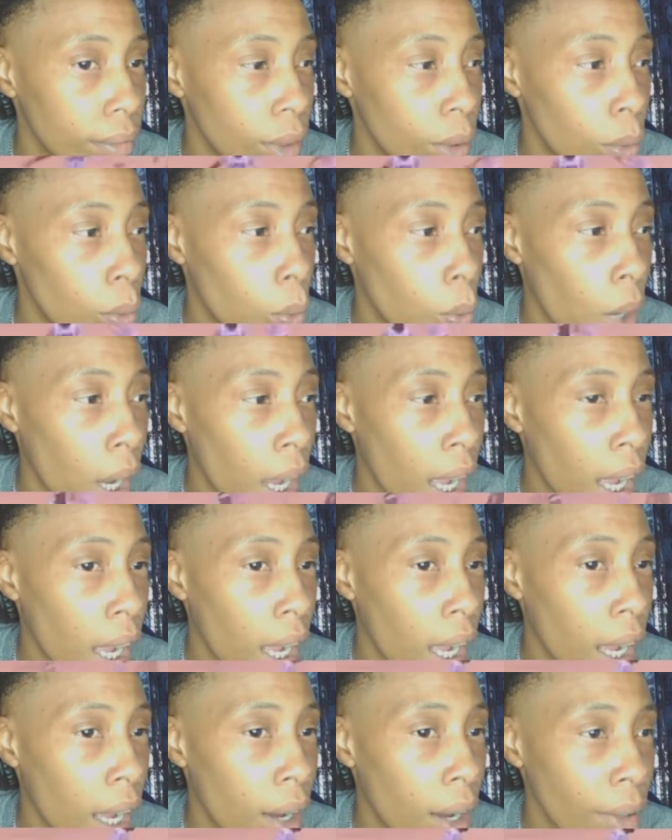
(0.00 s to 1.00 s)

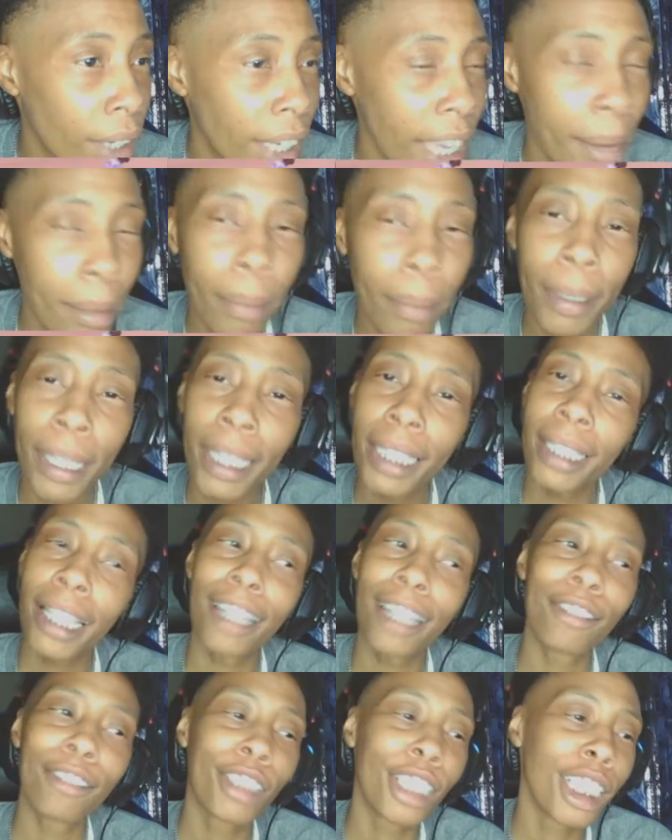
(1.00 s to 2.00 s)
Wow. Cameron Payne,
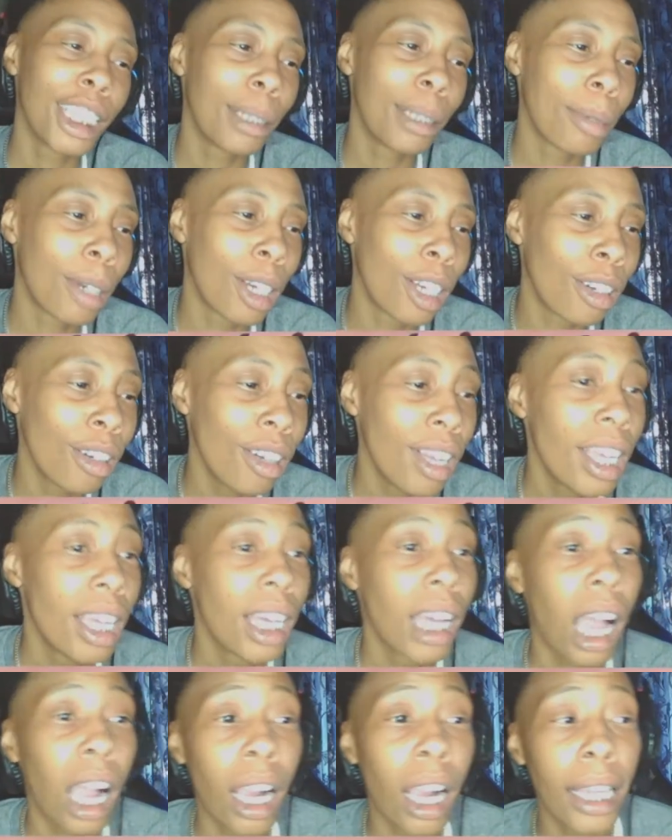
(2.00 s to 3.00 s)
like, really, bro?
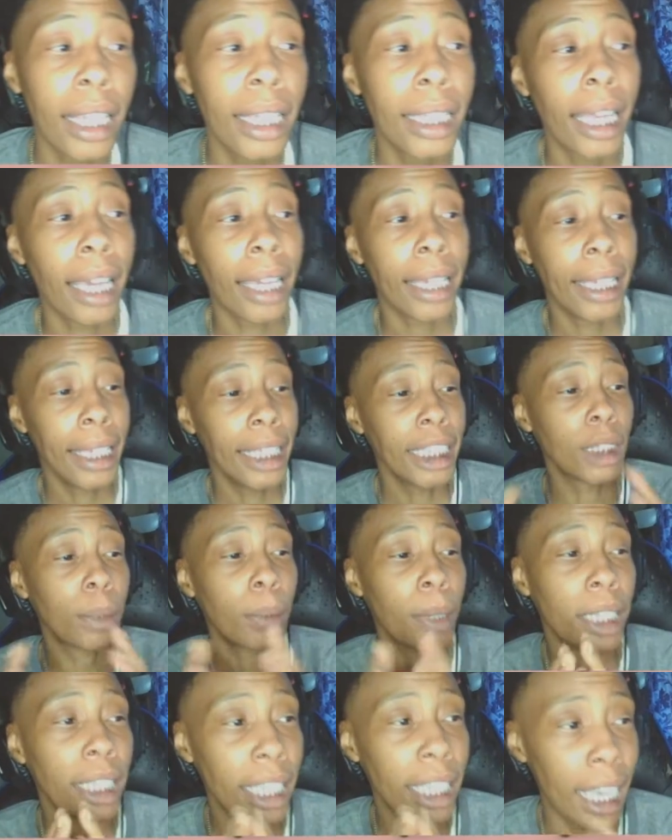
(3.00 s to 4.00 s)
All right, now here's
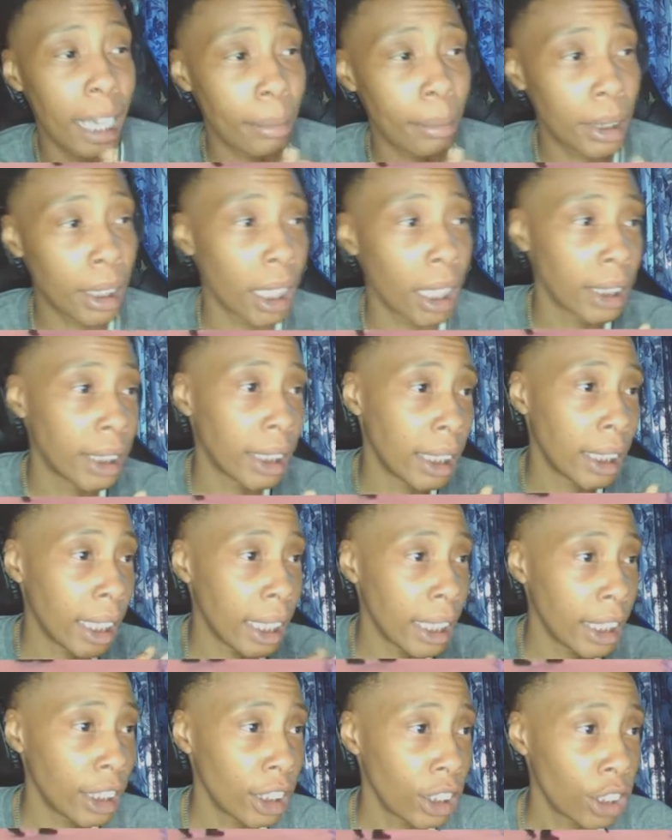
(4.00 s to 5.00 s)
where the game starts to
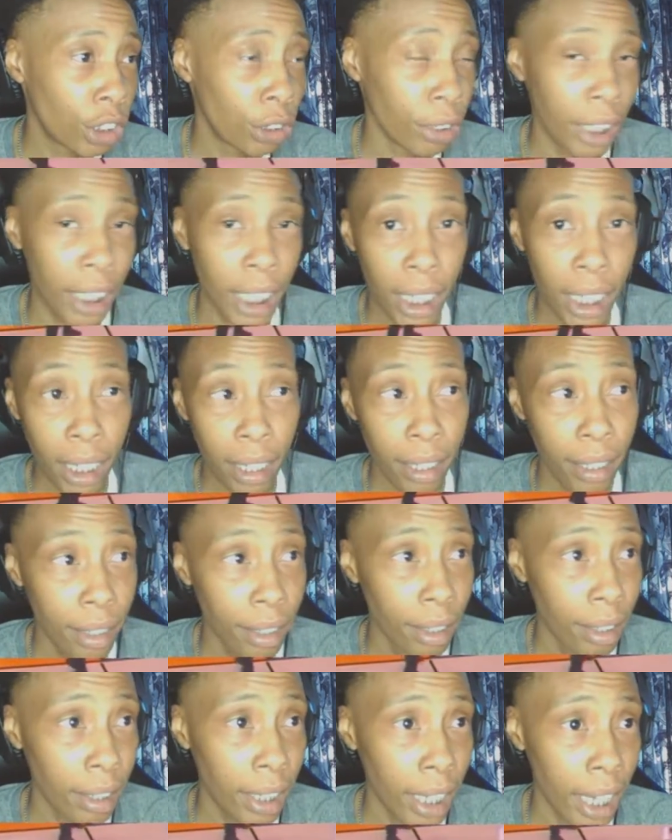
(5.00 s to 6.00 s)
get tricky,
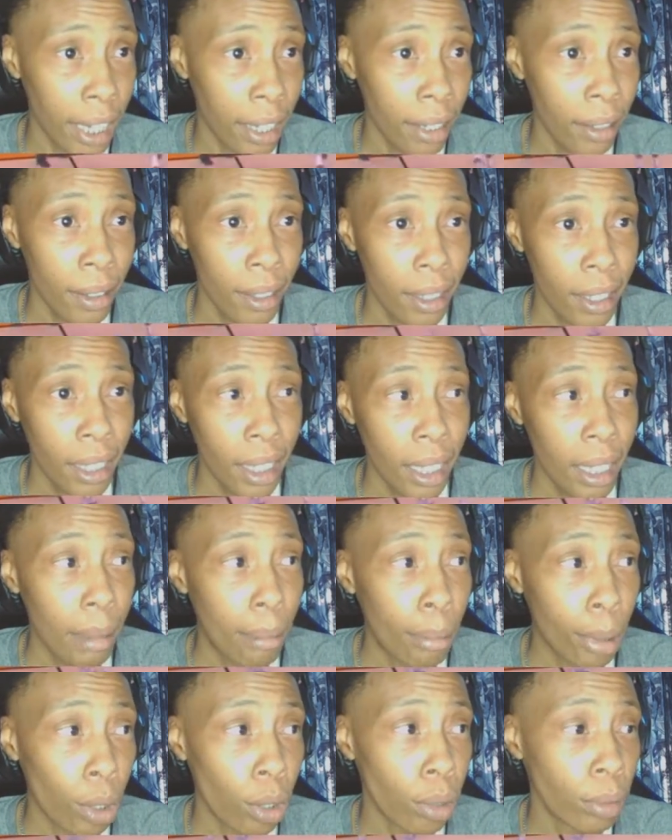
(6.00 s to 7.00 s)
okay?
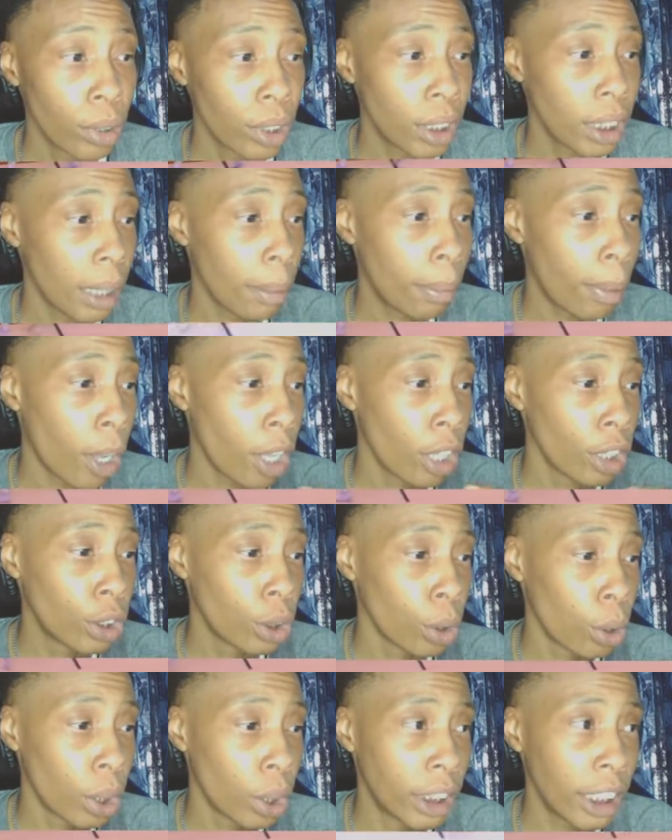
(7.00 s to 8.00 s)
Boom, you see Paul
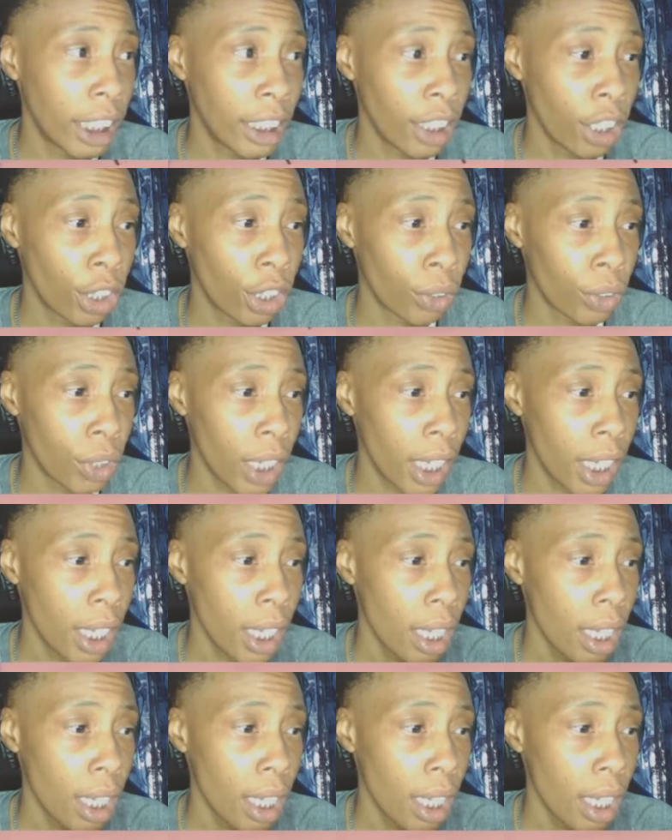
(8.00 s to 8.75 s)
George hit the three.